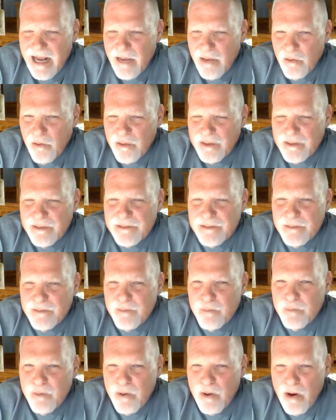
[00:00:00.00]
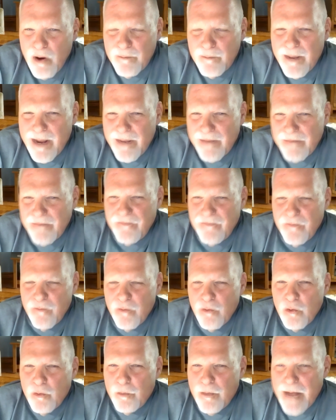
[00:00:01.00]
I've always brought my
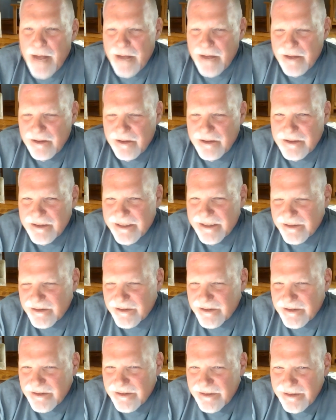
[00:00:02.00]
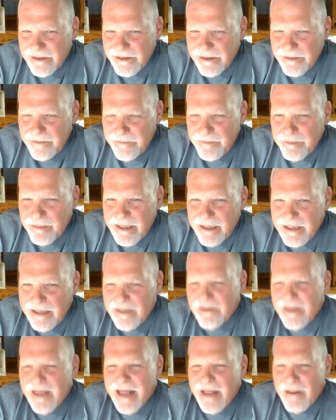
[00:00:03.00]
full politics into
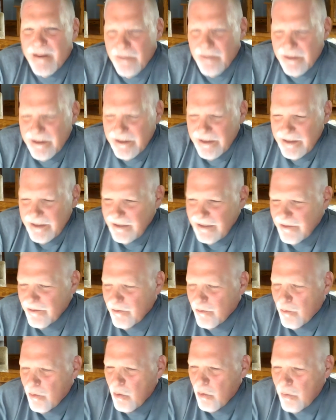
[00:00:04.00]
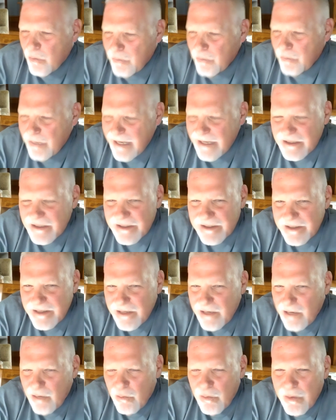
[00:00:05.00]
the workplace and
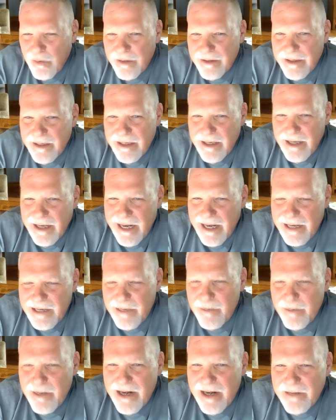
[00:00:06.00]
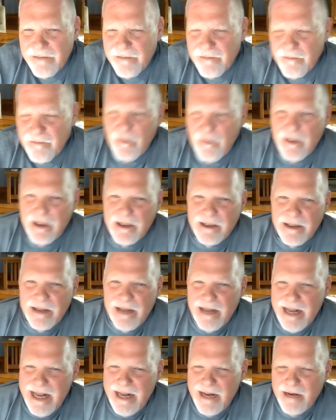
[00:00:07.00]
dealt with anybody from
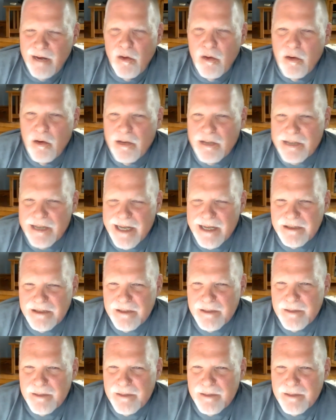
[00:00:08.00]
all kinds of